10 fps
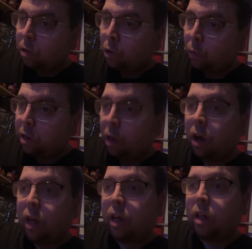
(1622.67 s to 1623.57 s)
to
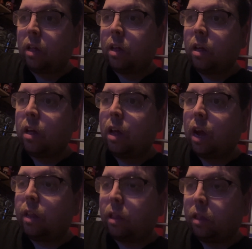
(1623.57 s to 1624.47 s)
retire
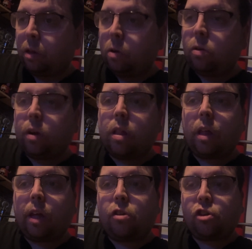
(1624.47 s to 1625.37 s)
as soon as
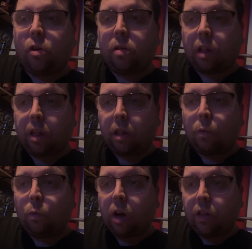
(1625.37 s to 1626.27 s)
he chooses a
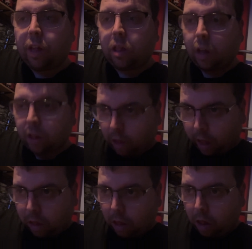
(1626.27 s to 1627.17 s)
worthy
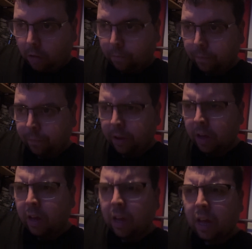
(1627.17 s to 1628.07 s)
successor.
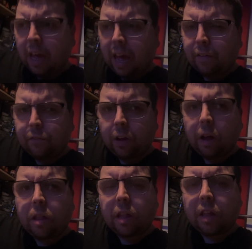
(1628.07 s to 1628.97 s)
At
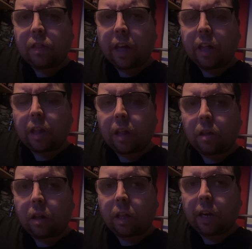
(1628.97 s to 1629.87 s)
first, he thinks
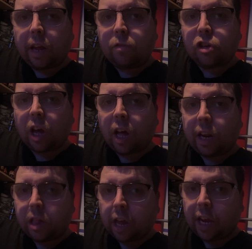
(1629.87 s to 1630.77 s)
excitedly of
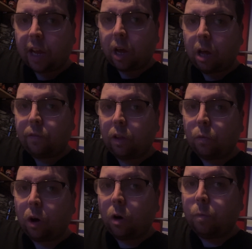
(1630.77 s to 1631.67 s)
Charlie taking over the
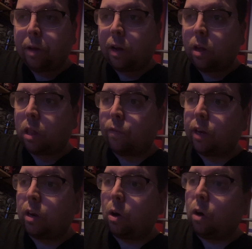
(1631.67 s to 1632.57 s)
role because of
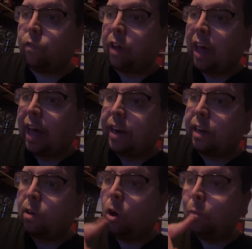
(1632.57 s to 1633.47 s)
an
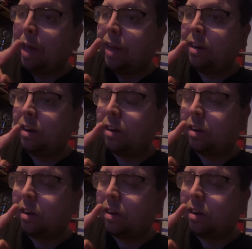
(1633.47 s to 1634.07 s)
offhand comment